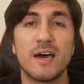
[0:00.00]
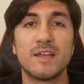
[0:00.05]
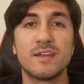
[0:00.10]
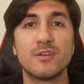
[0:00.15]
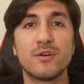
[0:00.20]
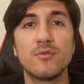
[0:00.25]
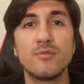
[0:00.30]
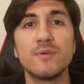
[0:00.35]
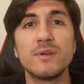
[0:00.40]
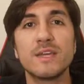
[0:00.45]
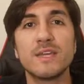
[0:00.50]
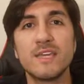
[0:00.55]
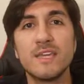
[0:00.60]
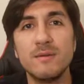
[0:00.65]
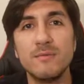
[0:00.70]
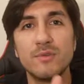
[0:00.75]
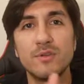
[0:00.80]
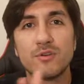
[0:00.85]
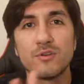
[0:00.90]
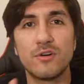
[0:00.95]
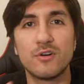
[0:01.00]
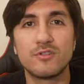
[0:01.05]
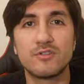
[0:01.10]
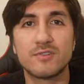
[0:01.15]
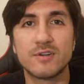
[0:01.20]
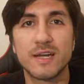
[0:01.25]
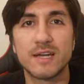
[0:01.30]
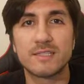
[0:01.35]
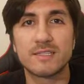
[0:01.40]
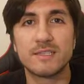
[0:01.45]
I don't want to keep the
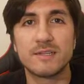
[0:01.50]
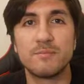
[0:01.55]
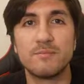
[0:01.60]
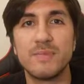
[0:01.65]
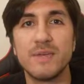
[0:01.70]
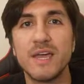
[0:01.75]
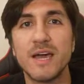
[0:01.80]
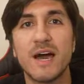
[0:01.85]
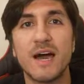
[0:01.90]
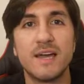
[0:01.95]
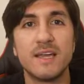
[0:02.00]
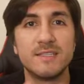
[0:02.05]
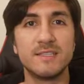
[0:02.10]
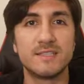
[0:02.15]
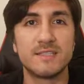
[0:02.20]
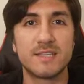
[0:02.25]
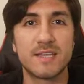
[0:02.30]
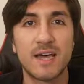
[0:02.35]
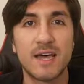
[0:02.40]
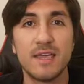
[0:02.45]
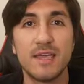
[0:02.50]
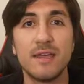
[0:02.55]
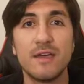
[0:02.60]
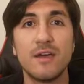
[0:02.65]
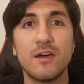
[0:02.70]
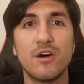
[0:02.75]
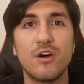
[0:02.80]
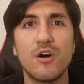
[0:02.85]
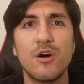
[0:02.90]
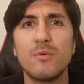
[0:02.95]
contractor behind sight,
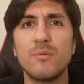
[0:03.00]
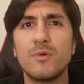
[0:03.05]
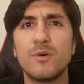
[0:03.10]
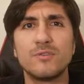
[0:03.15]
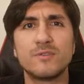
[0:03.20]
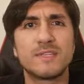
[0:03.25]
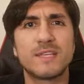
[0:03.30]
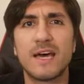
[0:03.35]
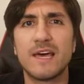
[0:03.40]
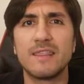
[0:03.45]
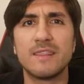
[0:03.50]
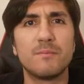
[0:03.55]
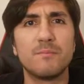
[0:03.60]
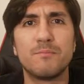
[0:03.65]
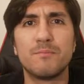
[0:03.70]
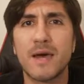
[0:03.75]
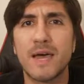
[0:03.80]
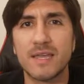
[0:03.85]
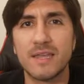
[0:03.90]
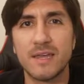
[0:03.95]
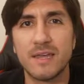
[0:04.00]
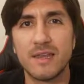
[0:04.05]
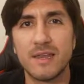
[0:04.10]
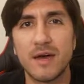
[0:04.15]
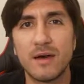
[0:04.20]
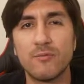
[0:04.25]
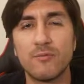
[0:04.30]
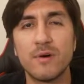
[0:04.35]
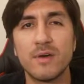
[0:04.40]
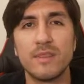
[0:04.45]
almost at the back end.
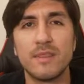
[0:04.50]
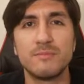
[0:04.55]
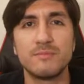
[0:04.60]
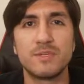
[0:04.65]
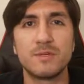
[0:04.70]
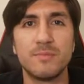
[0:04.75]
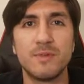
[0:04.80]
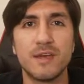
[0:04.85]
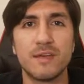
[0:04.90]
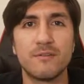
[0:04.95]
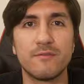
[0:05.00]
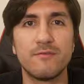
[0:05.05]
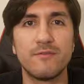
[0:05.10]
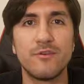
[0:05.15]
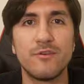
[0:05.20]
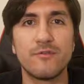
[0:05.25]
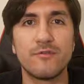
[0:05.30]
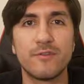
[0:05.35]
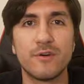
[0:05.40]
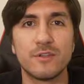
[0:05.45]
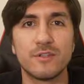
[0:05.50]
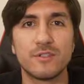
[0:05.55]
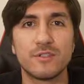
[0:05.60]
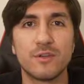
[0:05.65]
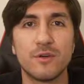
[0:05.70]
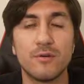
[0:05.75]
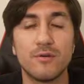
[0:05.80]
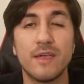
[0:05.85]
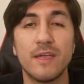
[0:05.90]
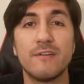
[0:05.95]
I want them to be at the forefront,
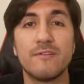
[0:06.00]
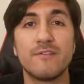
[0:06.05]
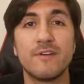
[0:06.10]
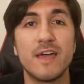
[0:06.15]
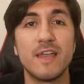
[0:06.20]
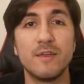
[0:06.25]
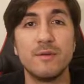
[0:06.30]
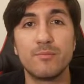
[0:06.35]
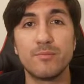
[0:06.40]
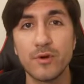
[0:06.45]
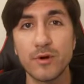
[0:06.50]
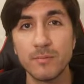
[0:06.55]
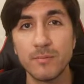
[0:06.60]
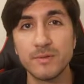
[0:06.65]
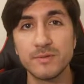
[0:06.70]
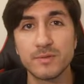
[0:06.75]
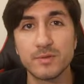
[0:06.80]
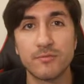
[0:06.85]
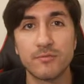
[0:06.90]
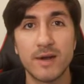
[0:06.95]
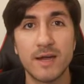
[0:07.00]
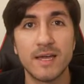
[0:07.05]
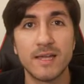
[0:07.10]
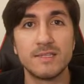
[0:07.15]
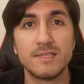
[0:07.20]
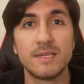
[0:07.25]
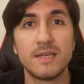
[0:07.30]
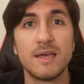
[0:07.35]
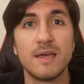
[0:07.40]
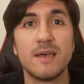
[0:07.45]
so if any problems
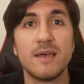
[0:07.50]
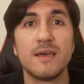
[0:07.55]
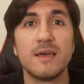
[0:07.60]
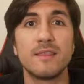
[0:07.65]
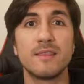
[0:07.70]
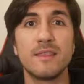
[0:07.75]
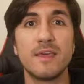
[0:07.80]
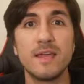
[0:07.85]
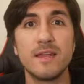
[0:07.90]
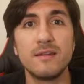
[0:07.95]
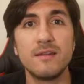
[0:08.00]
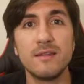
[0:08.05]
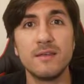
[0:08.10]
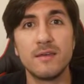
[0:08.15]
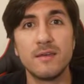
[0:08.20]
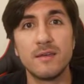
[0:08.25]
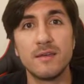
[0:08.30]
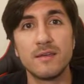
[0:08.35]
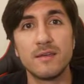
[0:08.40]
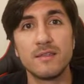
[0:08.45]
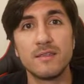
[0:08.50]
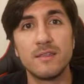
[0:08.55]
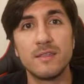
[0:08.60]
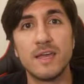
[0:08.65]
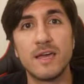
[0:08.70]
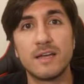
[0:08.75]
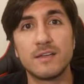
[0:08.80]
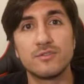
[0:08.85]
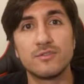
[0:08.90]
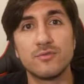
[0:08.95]
arise, then the
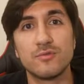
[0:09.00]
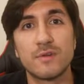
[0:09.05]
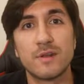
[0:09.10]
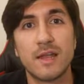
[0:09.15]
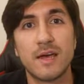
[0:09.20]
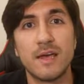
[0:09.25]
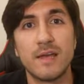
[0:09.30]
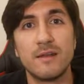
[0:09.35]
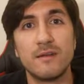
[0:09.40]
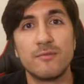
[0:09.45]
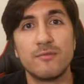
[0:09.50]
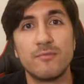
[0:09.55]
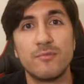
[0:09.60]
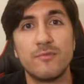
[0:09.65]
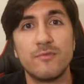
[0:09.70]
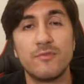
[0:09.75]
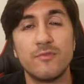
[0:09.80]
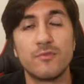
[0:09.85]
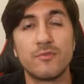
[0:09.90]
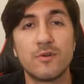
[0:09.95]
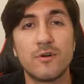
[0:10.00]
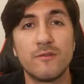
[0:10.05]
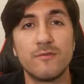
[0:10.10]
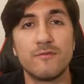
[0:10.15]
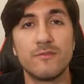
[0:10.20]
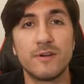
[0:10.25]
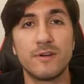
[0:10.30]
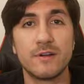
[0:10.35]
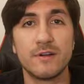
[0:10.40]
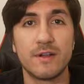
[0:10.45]
actual client will feel
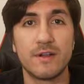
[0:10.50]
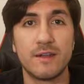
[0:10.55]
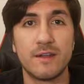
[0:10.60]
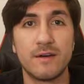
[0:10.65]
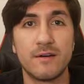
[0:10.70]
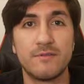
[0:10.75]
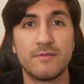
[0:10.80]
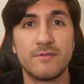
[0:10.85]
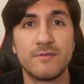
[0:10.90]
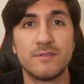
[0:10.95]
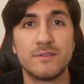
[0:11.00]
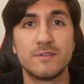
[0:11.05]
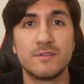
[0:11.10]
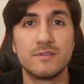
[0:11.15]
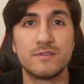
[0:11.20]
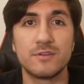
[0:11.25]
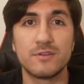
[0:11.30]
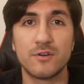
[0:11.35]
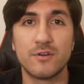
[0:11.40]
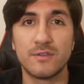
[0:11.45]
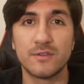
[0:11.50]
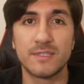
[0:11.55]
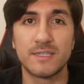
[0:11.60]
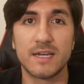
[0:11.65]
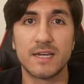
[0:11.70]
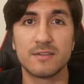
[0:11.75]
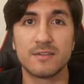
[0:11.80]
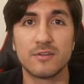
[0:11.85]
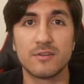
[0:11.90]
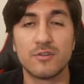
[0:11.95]
confident enough to
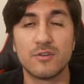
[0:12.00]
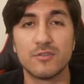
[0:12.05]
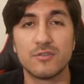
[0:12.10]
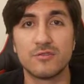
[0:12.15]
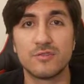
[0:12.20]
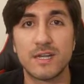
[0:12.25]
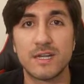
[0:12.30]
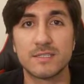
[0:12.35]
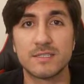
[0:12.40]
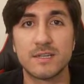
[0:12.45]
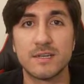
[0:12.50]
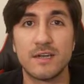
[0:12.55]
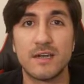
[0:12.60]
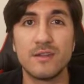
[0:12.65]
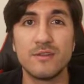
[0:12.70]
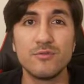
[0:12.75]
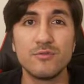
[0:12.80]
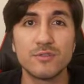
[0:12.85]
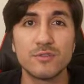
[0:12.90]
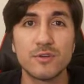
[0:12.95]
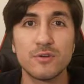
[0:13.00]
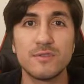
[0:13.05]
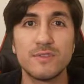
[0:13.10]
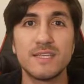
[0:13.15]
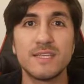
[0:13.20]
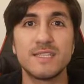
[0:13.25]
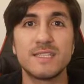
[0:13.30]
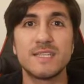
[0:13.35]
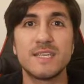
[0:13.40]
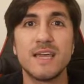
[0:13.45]
contact the contractor. And also
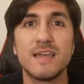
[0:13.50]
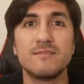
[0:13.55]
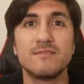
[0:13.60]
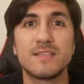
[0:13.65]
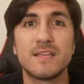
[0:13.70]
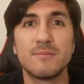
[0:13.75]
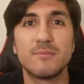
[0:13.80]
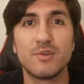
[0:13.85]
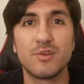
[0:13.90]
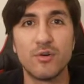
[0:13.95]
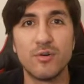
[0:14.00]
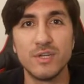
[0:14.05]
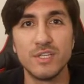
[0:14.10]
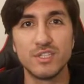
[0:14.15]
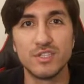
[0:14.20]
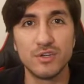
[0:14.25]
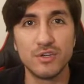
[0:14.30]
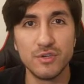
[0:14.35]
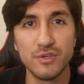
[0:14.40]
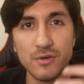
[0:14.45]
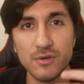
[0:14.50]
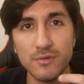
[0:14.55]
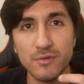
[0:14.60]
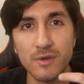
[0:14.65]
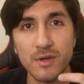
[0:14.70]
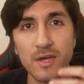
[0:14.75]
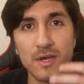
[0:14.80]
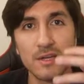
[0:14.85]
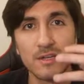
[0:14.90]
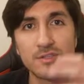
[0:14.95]
this saves them going to you
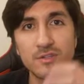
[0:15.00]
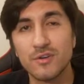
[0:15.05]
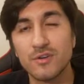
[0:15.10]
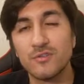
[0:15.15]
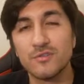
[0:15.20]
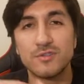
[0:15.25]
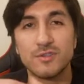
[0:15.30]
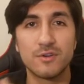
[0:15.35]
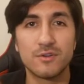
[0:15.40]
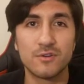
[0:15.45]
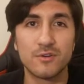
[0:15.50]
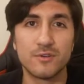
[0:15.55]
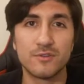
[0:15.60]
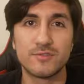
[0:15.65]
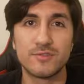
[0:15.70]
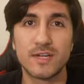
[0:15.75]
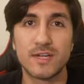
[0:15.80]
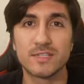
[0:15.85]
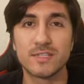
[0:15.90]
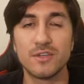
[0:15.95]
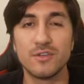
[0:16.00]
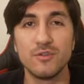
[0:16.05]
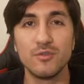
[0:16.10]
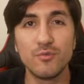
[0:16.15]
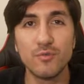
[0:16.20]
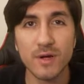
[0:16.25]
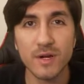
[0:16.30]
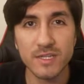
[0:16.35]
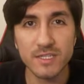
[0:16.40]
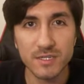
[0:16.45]
to go to the contractor. You
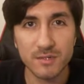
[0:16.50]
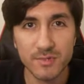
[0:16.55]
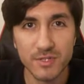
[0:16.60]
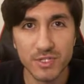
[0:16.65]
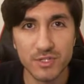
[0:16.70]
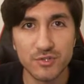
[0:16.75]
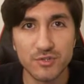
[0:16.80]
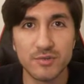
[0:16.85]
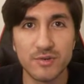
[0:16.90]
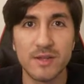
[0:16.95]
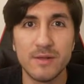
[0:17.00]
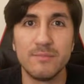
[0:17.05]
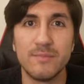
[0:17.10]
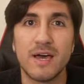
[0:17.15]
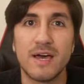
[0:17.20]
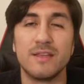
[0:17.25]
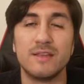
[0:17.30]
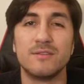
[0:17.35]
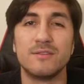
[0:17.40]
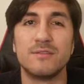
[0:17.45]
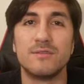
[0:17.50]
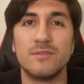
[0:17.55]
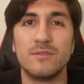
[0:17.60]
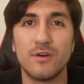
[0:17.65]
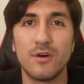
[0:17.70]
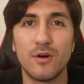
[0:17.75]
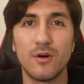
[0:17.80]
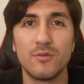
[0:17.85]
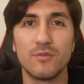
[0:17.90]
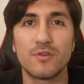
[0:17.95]
want it to be streamlined,
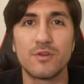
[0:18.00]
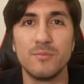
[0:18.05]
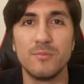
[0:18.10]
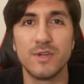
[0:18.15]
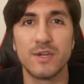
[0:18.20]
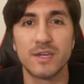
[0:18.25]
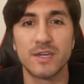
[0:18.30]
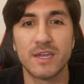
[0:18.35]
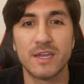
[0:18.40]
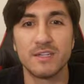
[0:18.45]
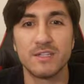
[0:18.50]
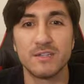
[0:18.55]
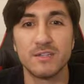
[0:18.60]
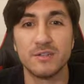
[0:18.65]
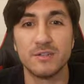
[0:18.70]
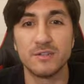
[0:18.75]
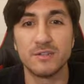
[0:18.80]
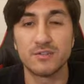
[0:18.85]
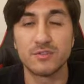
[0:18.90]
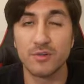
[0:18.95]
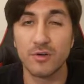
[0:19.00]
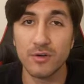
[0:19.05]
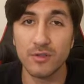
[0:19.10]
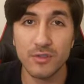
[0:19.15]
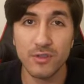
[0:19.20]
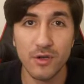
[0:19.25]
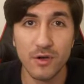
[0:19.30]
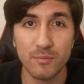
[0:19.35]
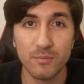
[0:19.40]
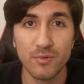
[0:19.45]
the whole communication. So on
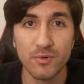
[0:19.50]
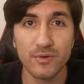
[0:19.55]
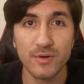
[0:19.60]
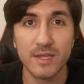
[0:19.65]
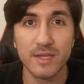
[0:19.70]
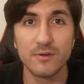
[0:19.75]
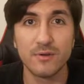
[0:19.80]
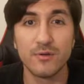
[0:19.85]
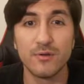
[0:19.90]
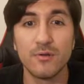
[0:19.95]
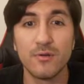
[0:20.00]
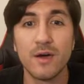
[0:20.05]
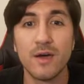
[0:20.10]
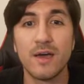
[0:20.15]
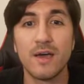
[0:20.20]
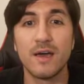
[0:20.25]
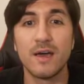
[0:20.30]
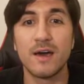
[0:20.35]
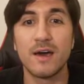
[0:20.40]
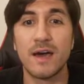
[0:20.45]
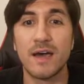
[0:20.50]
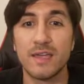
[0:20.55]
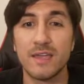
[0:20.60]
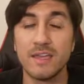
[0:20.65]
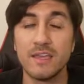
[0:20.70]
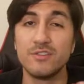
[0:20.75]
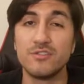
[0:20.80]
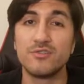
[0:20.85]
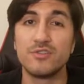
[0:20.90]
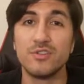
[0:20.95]
the onboarding call, I
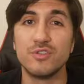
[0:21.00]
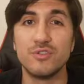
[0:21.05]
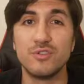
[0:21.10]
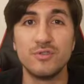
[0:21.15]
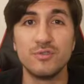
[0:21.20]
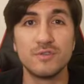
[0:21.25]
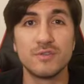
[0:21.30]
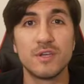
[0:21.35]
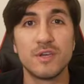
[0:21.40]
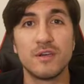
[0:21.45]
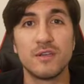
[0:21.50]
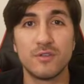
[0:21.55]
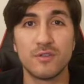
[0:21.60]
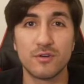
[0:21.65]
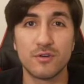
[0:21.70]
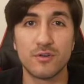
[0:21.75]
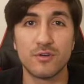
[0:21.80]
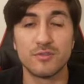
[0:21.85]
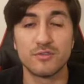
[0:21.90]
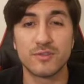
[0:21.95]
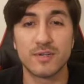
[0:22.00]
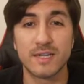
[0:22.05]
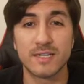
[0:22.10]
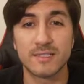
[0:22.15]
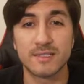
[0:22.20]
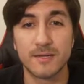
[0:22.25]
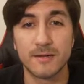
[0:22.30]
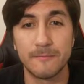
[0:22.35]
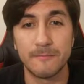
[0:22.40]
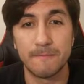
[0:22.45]
introduce the
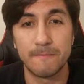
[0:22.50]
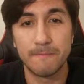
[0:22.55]
contractor.